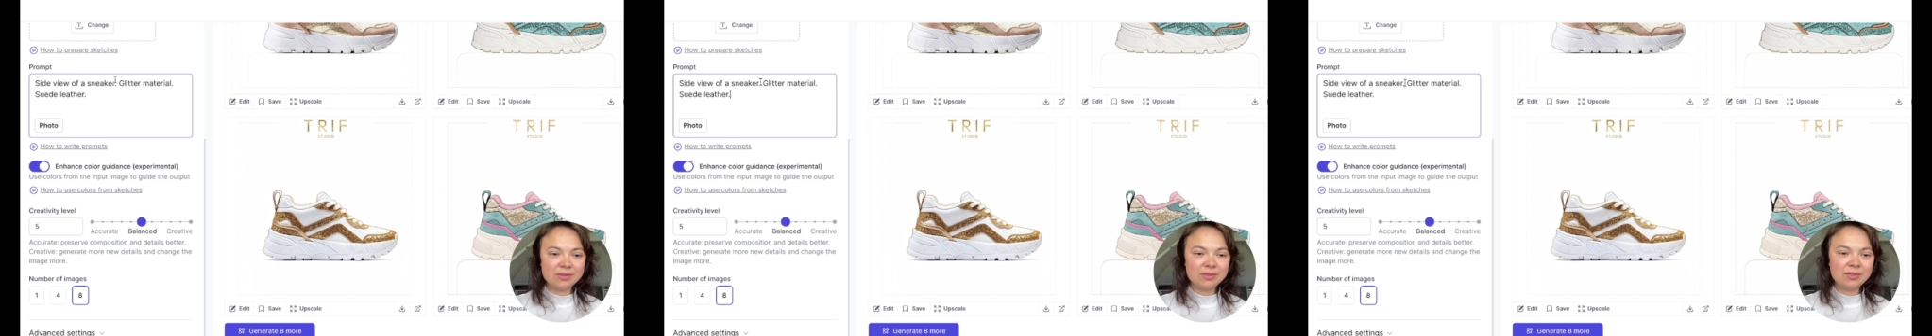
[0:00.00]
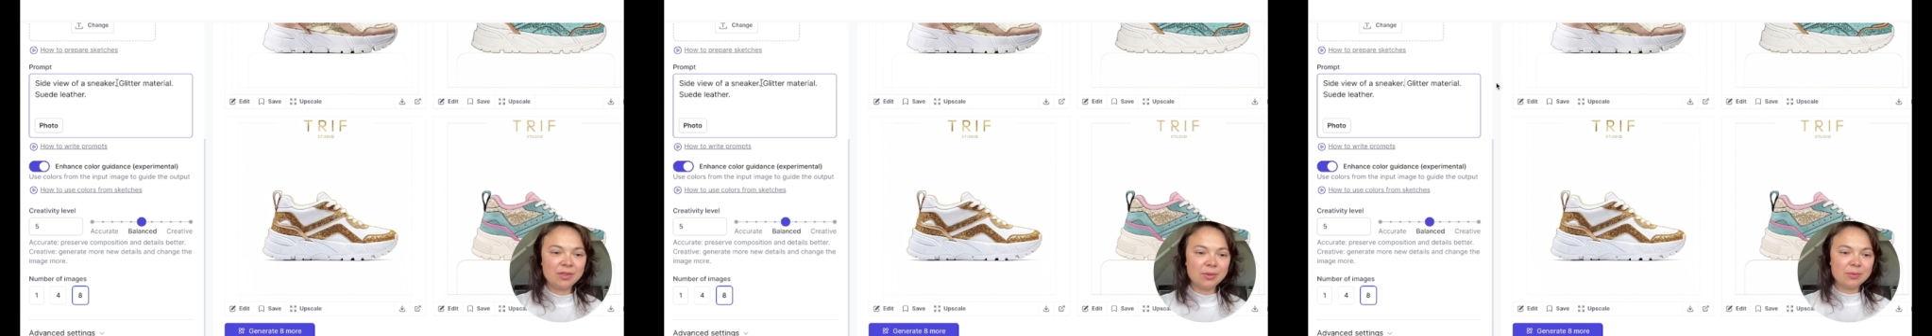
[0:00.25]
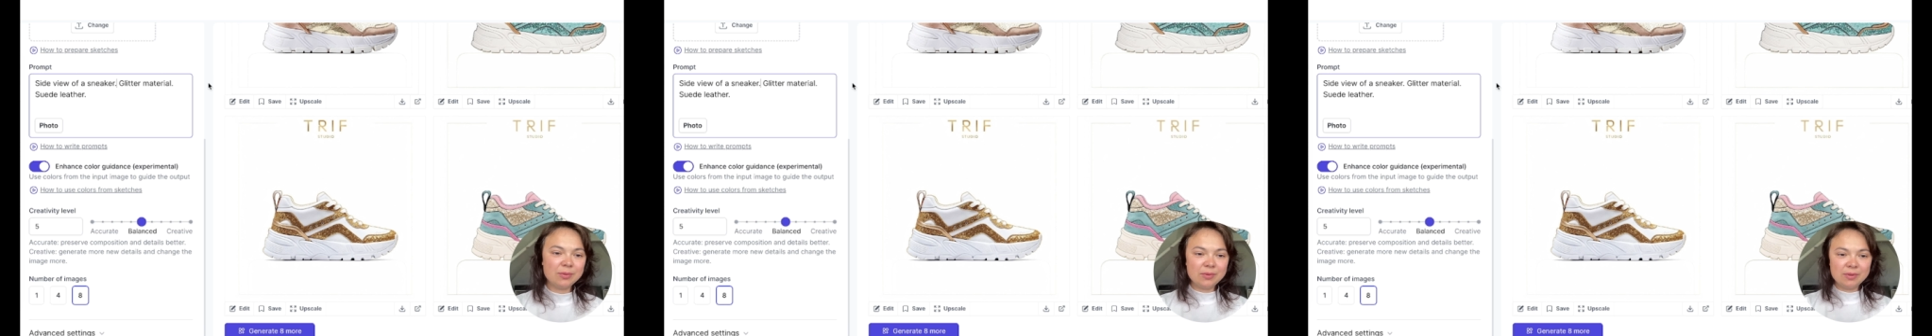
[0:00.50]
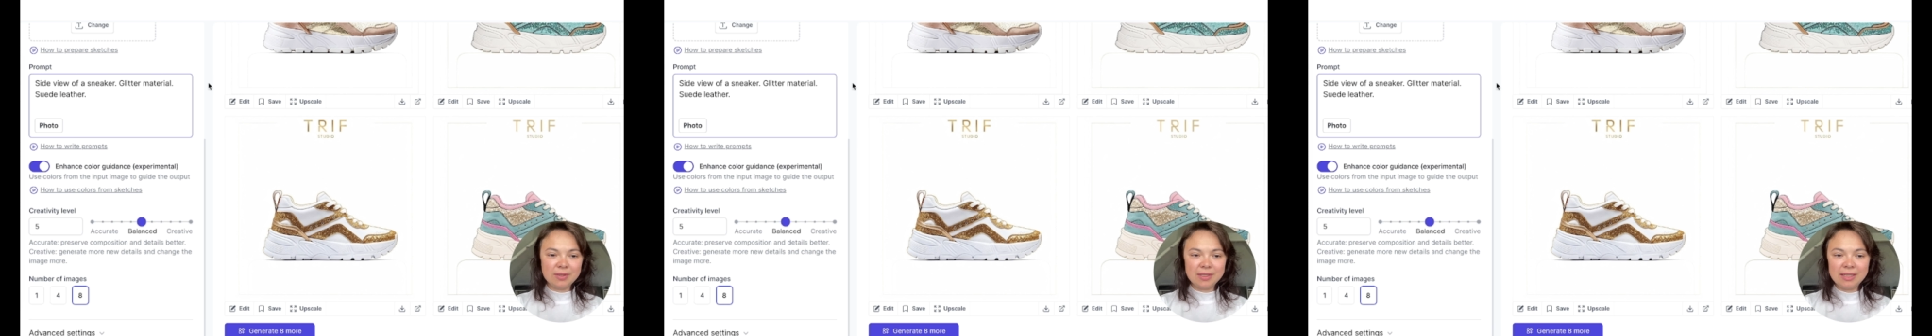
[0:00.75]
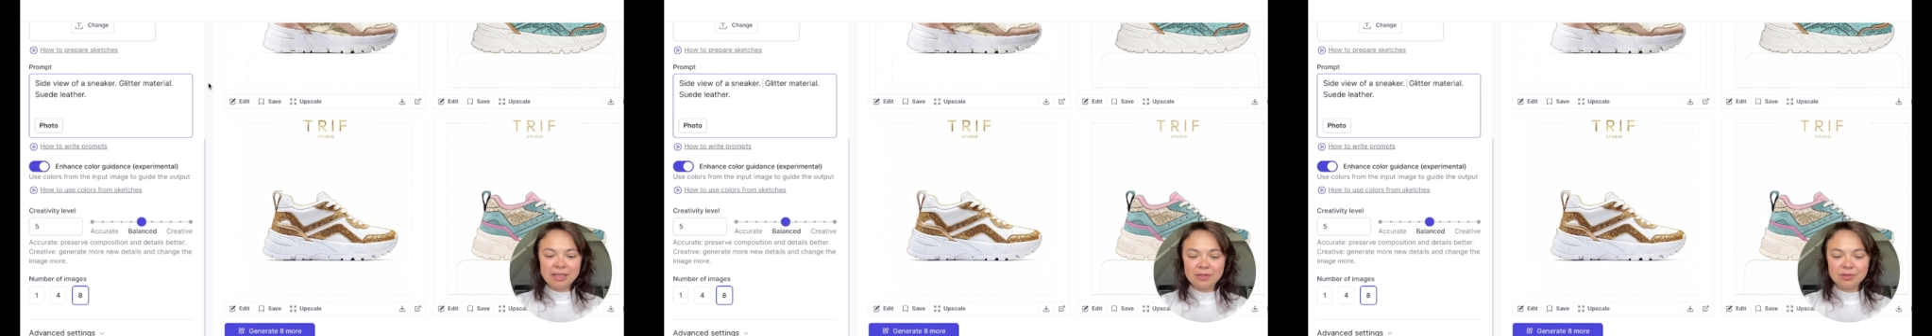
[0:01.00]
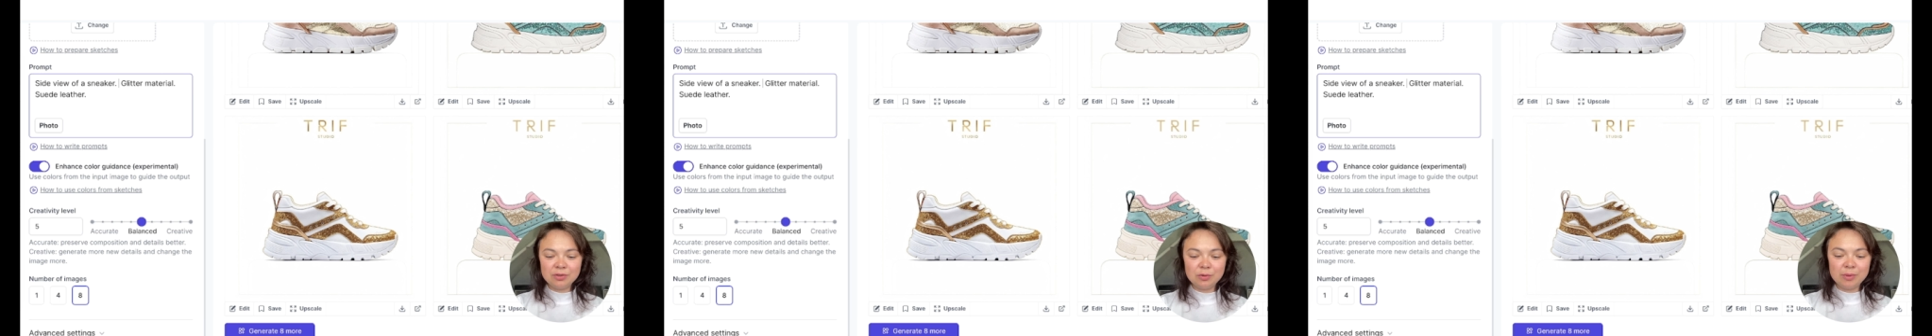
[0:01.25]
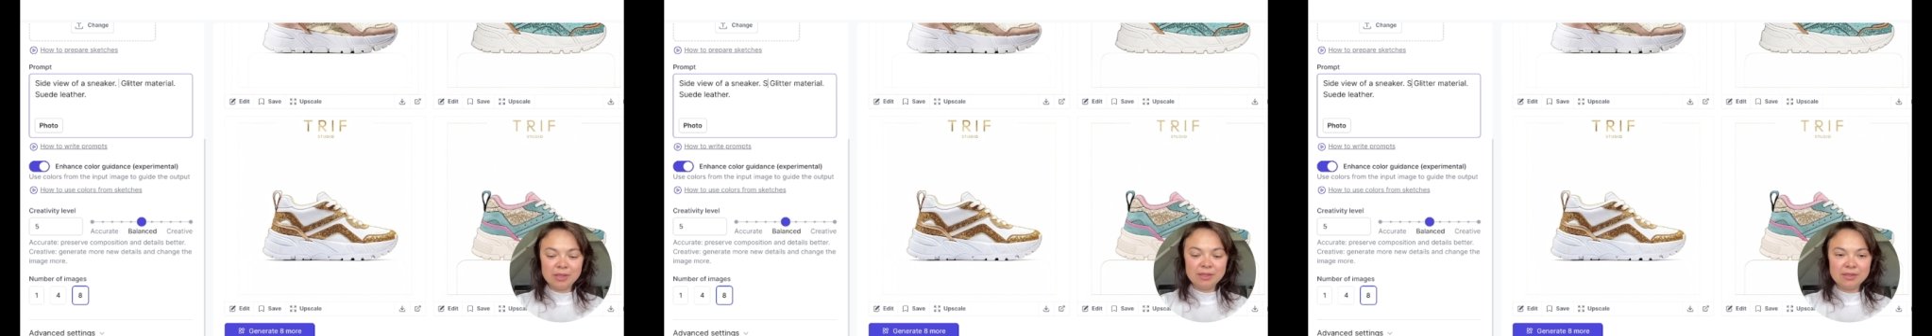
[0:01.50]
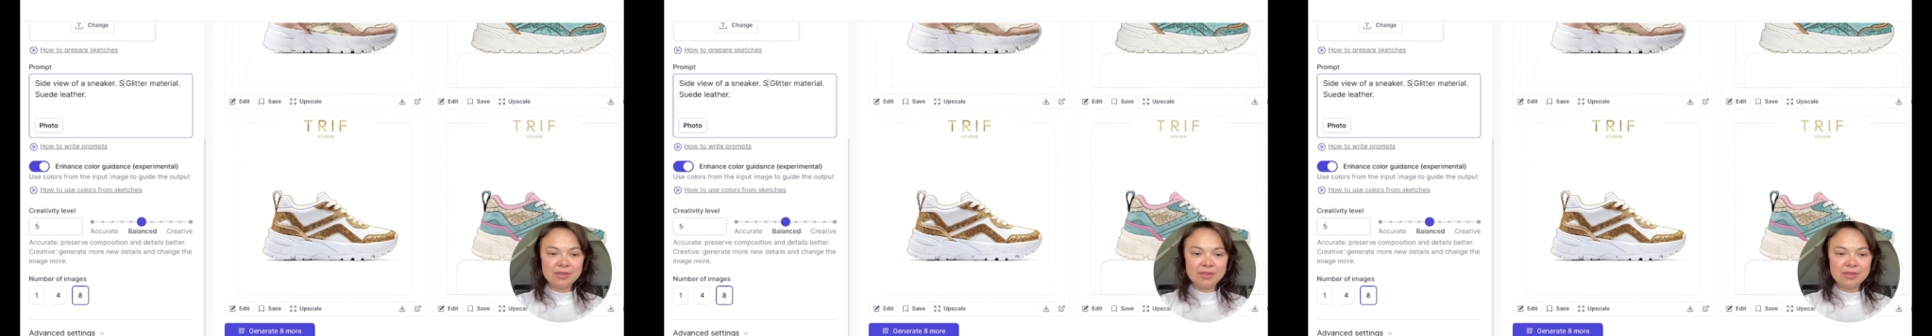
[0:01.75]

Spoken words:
So glitter should be